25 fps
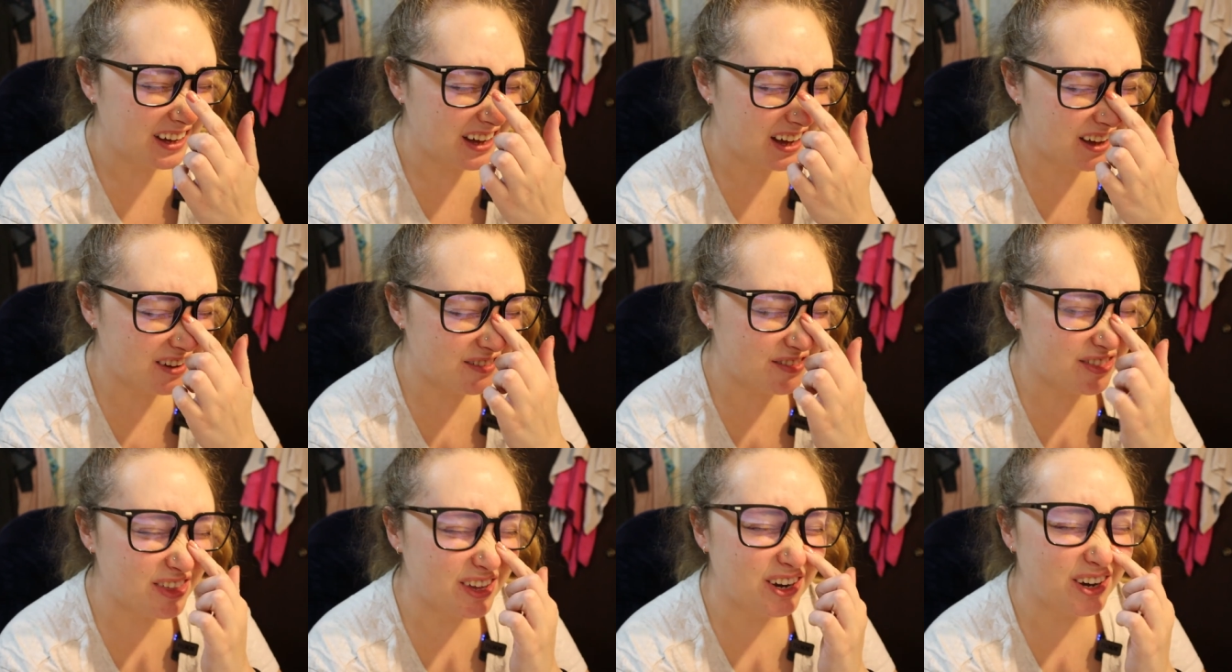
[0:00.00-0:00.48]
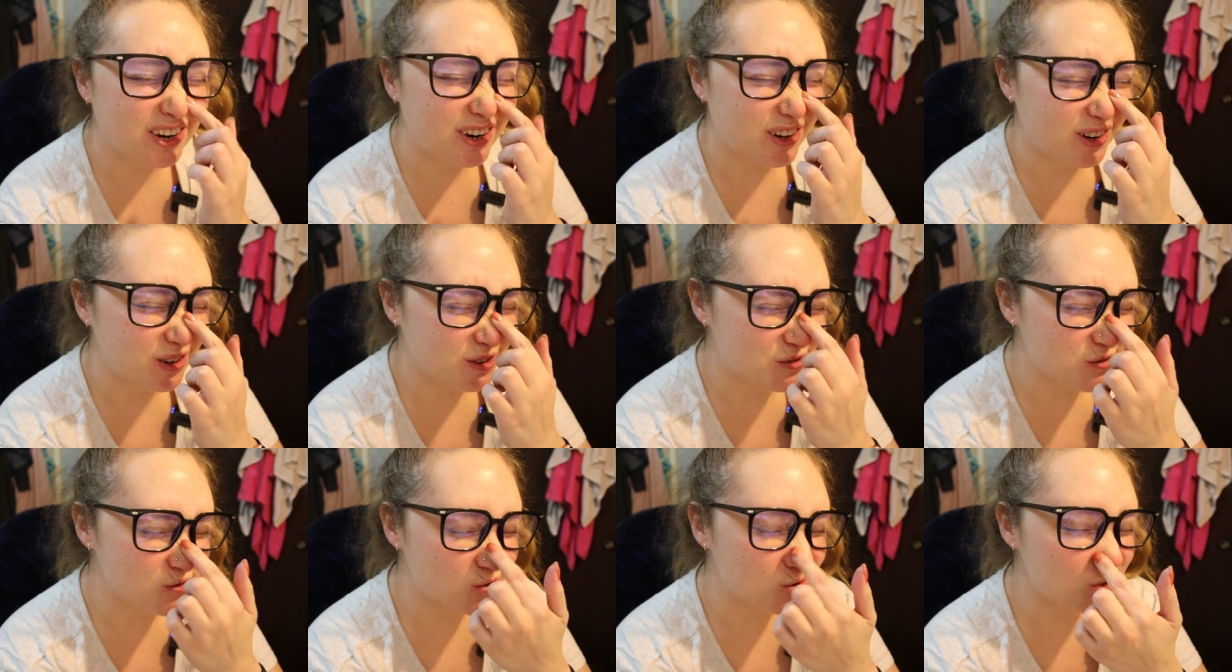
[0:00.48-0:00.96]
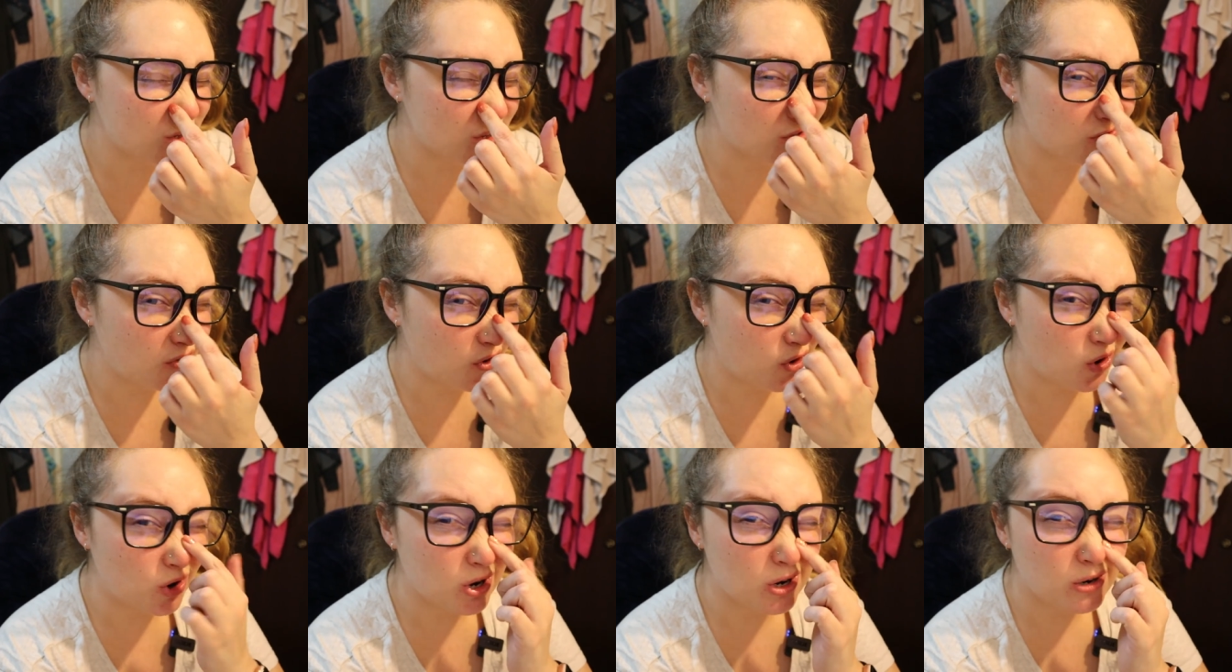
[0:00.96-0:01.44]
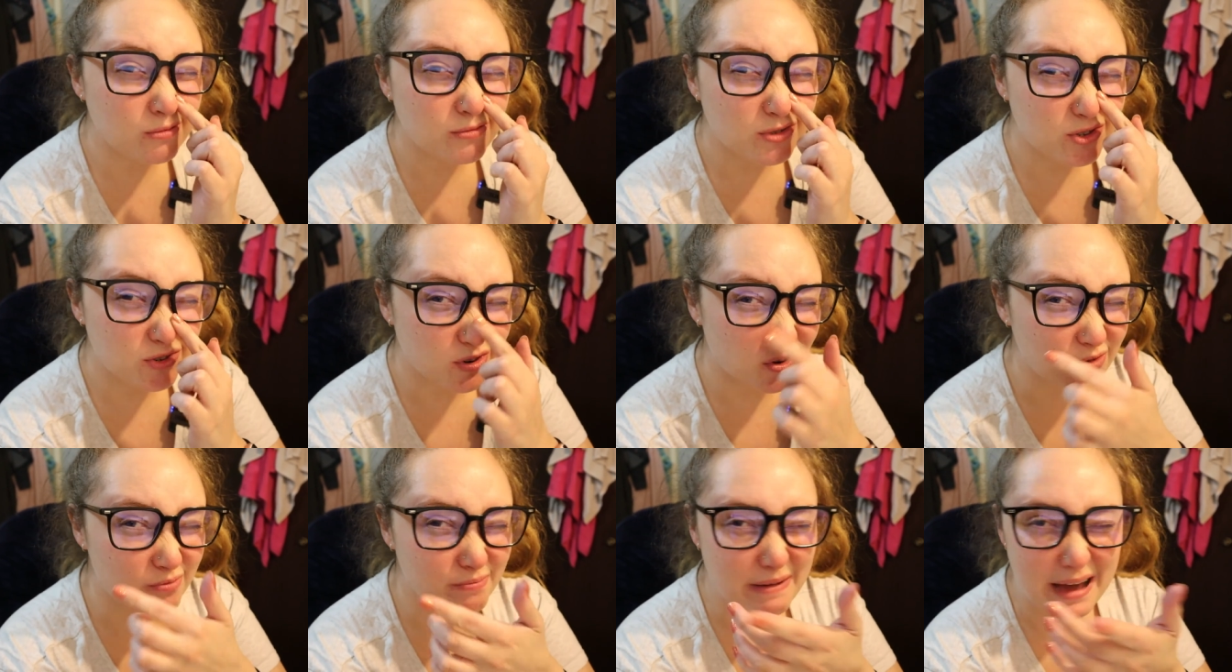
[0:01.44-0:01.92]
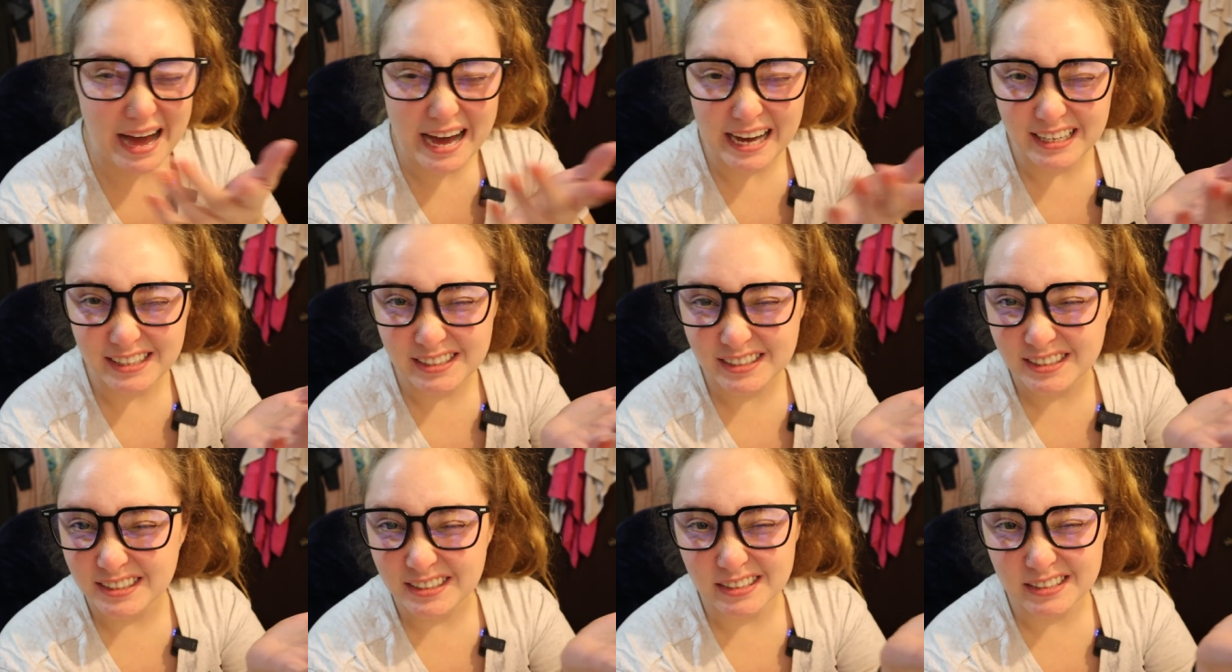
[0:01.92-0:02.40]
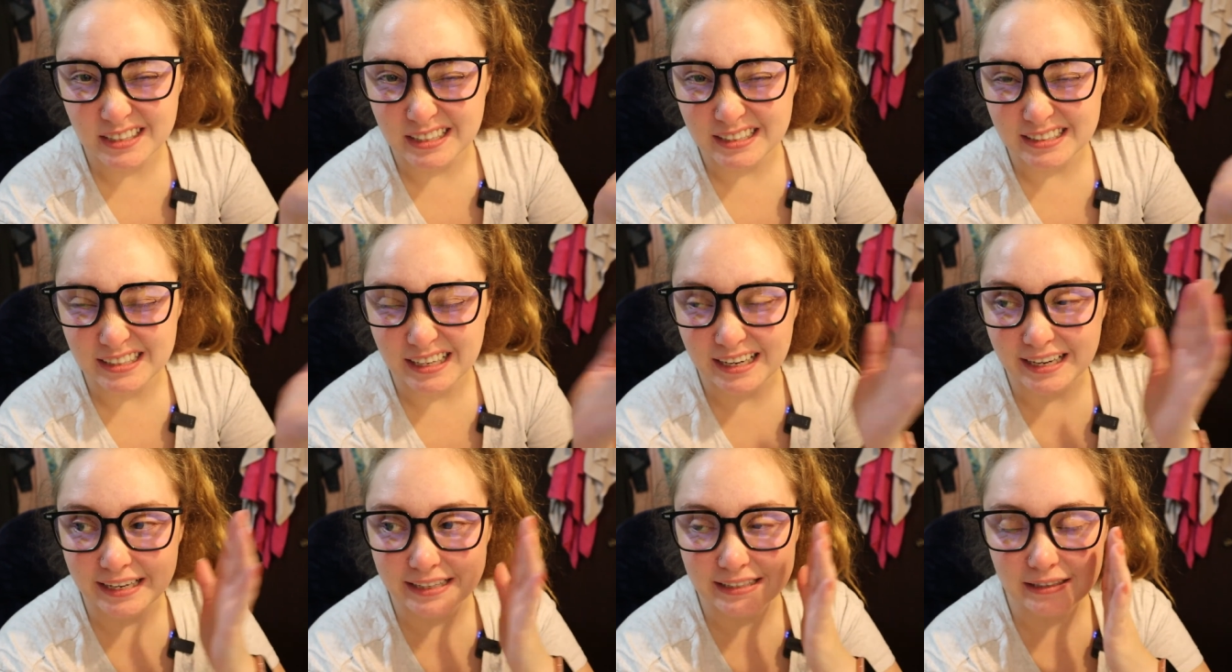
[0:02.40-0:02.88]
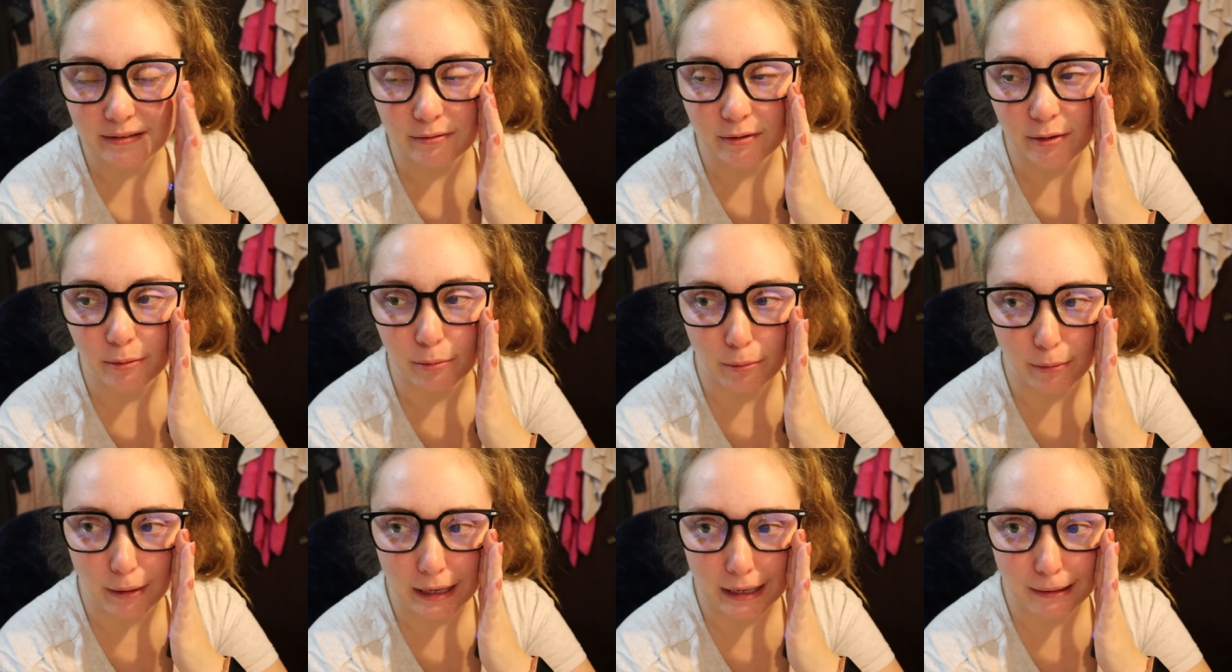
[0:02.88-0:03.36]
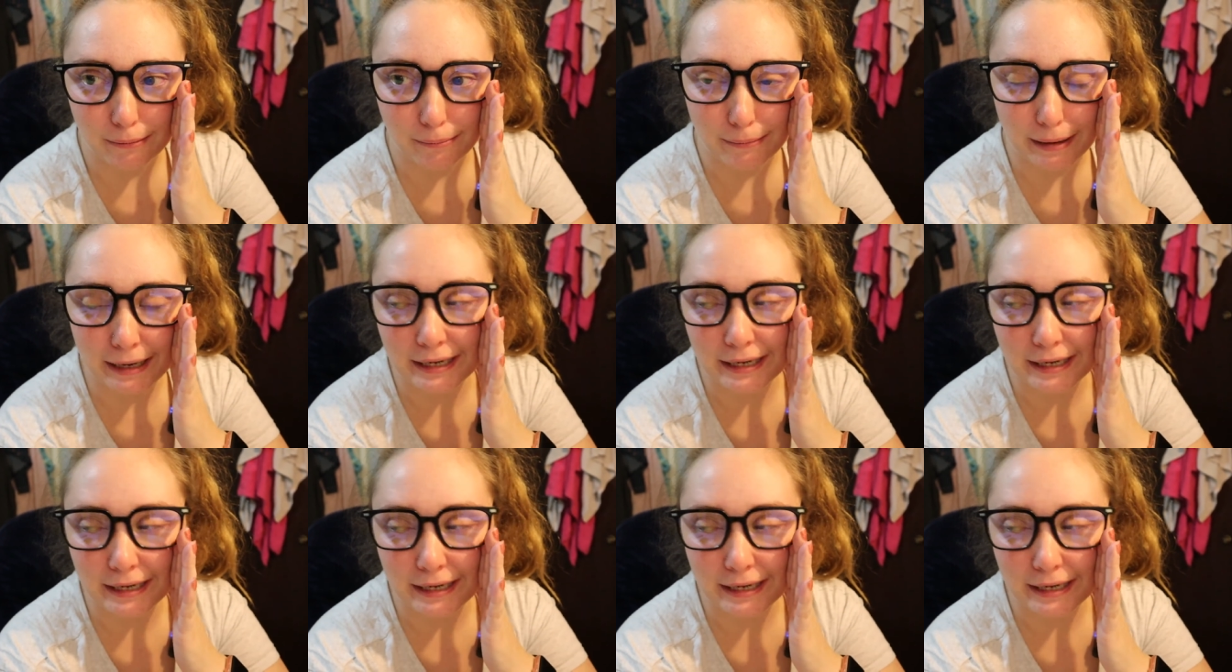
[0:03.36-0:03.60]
of the nose forms for masks because I guess I'm going to be making